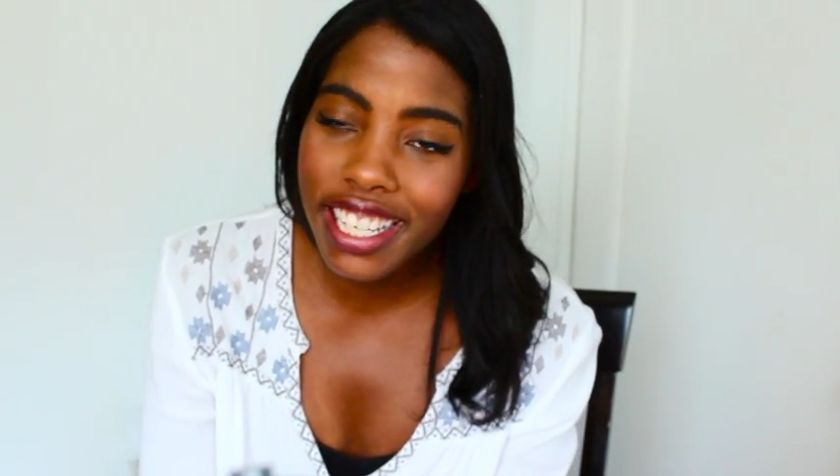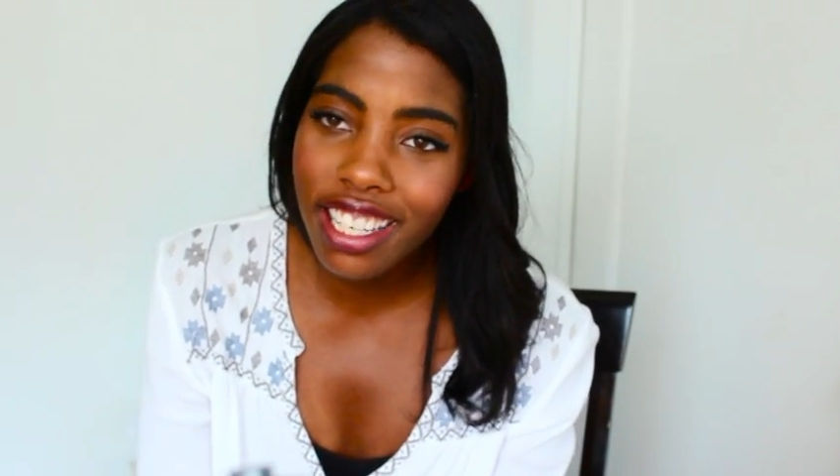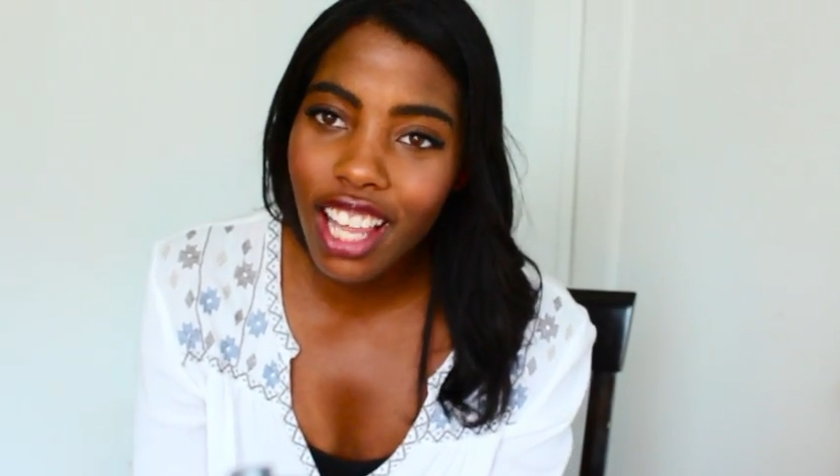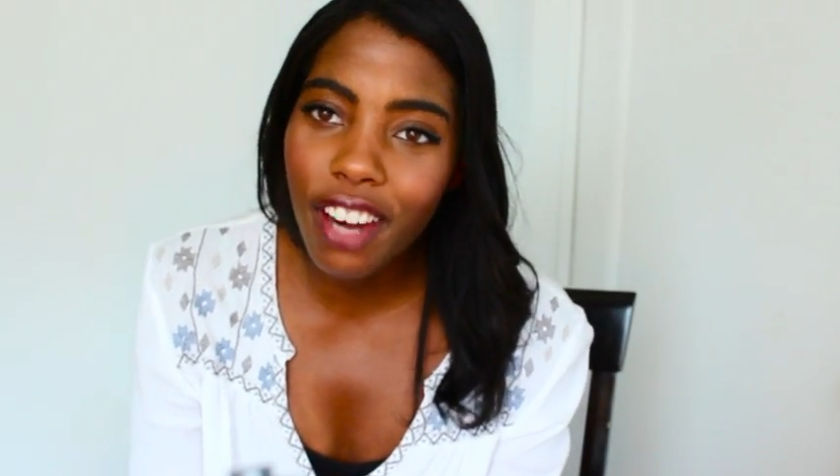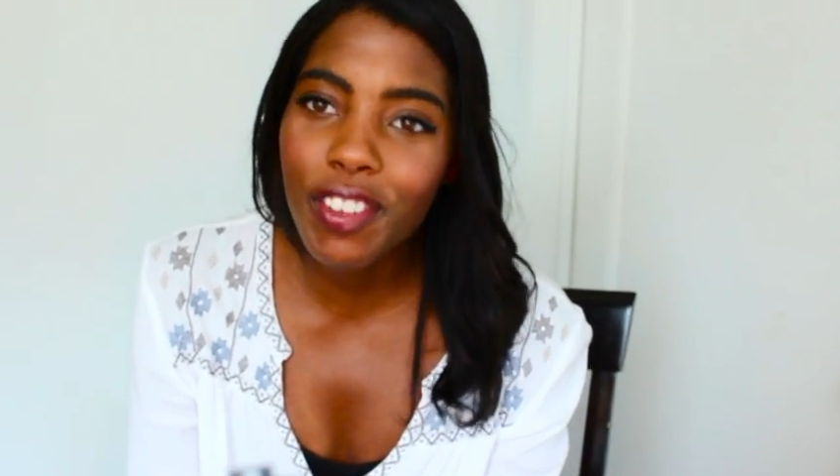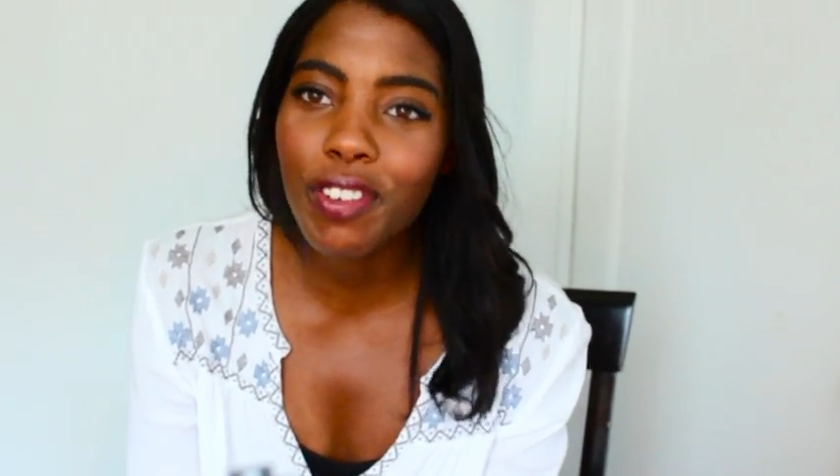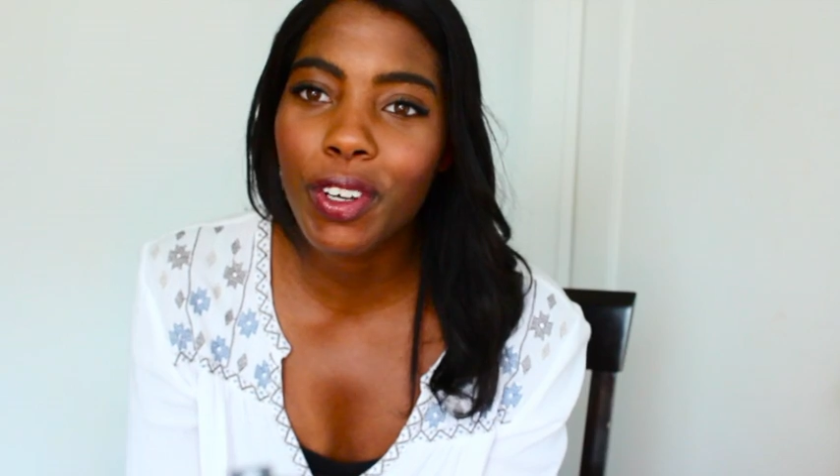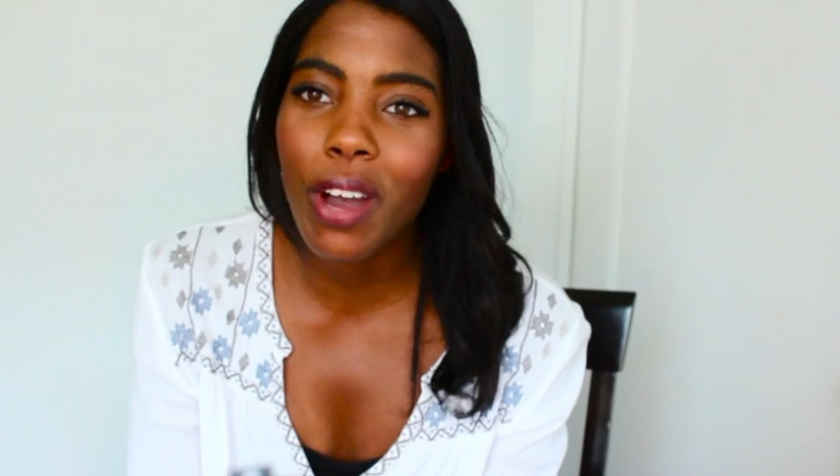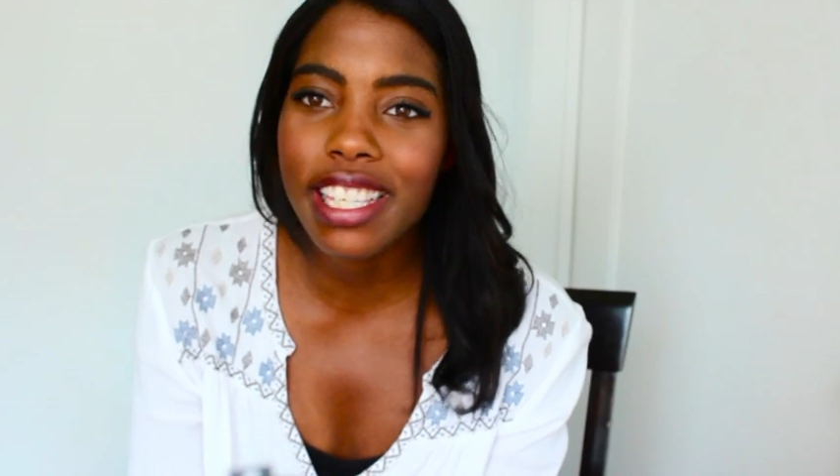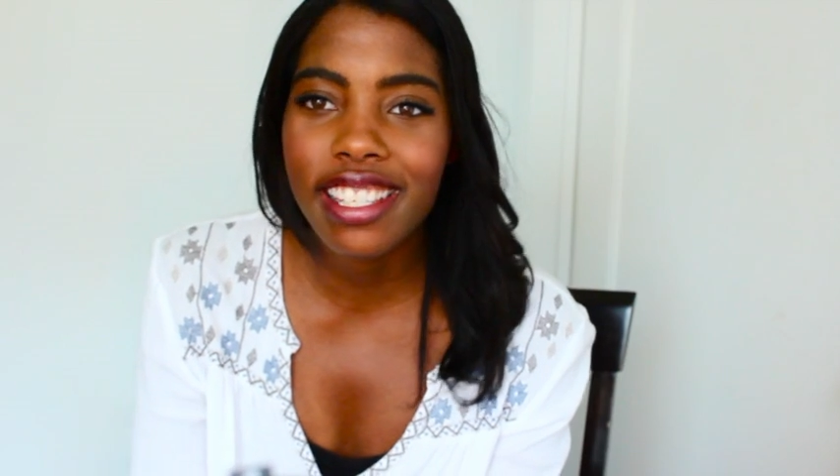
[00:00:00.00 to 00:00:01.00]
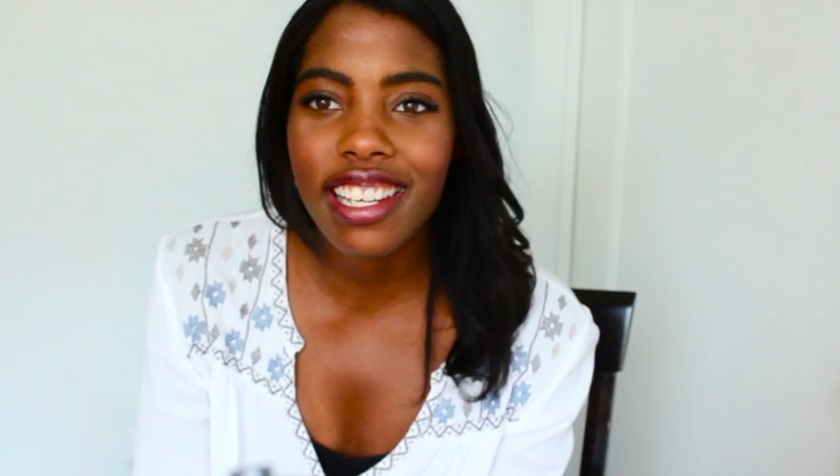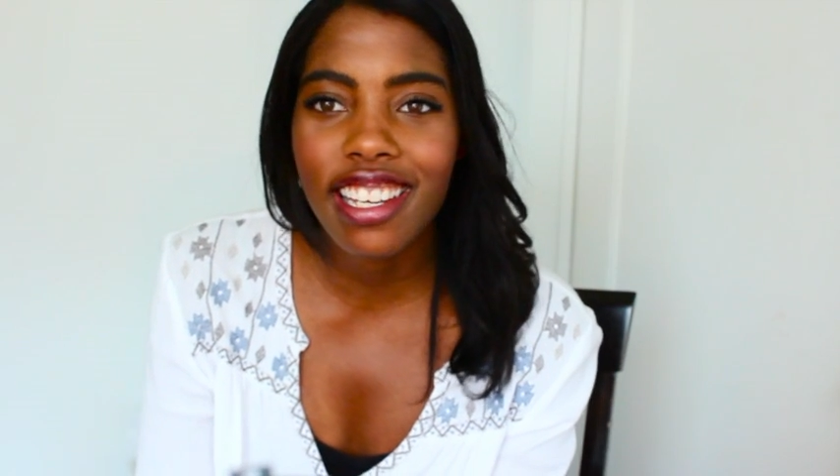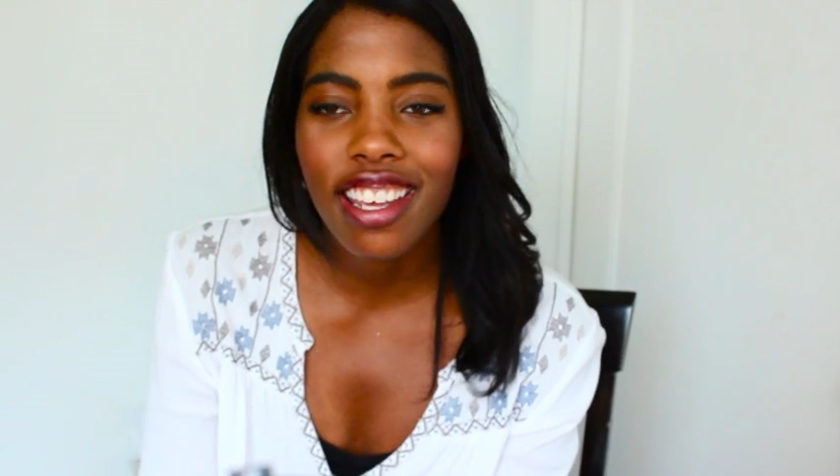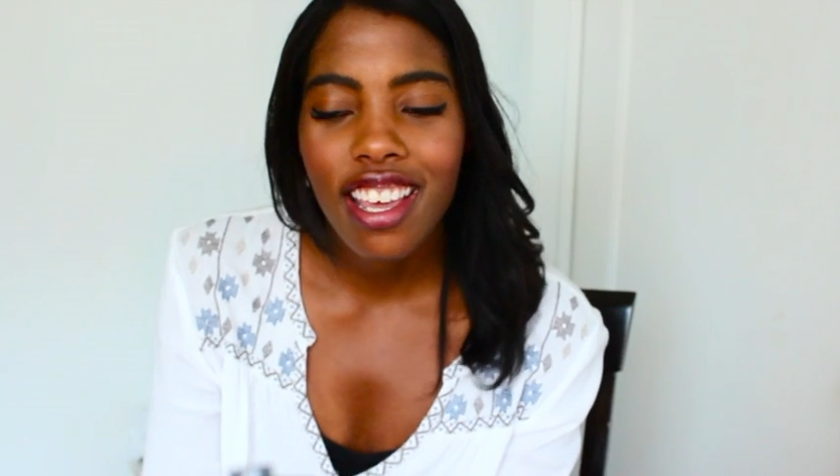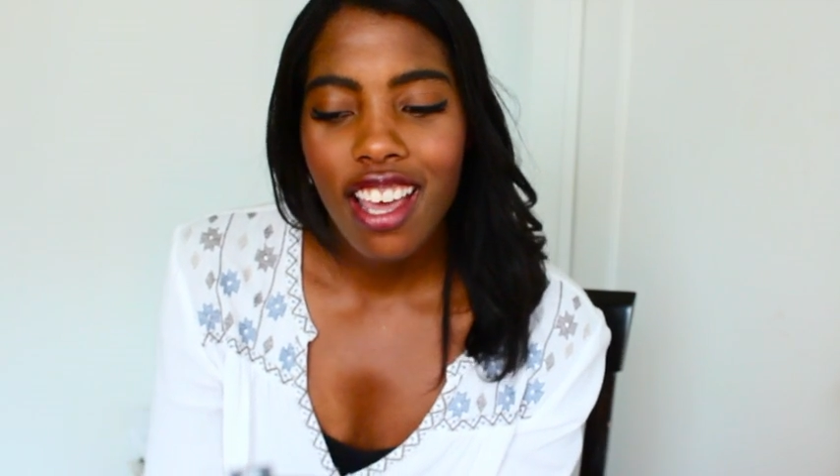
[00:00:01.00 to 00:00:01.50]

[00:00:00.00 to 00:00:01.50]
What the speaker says: and a lot of you requested